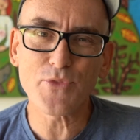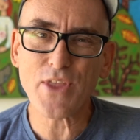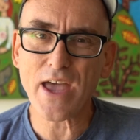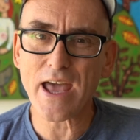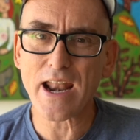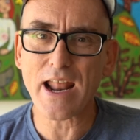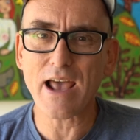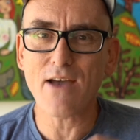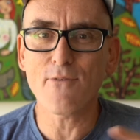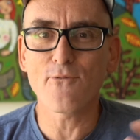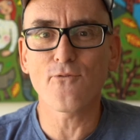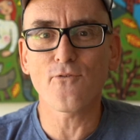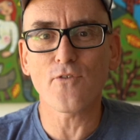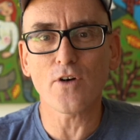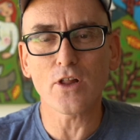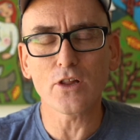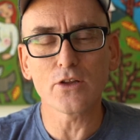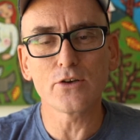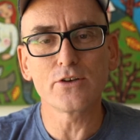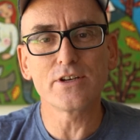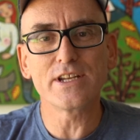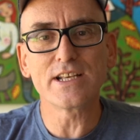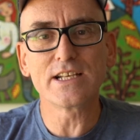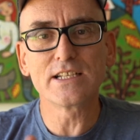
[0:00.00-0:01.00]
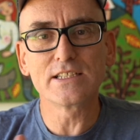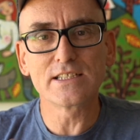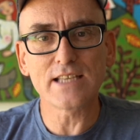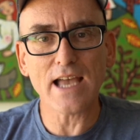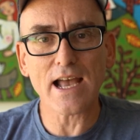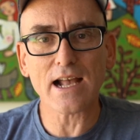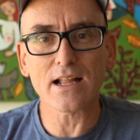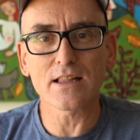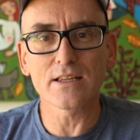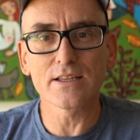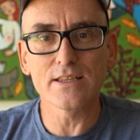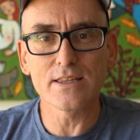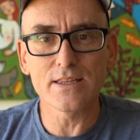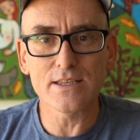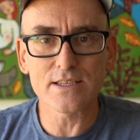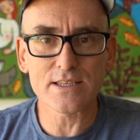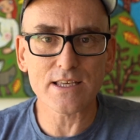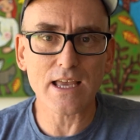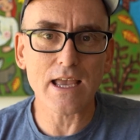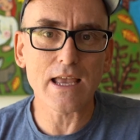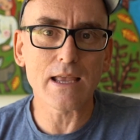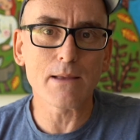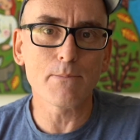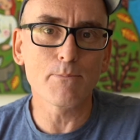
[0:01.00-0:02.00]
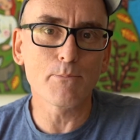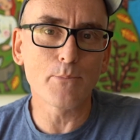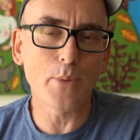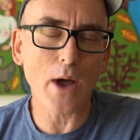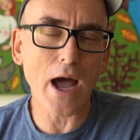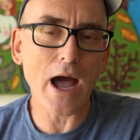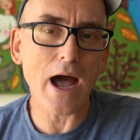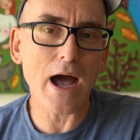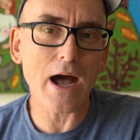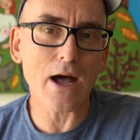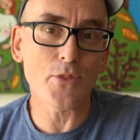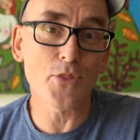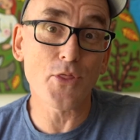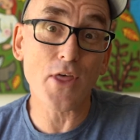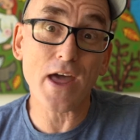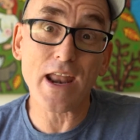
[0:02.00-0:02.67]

that have followed exactly the same path,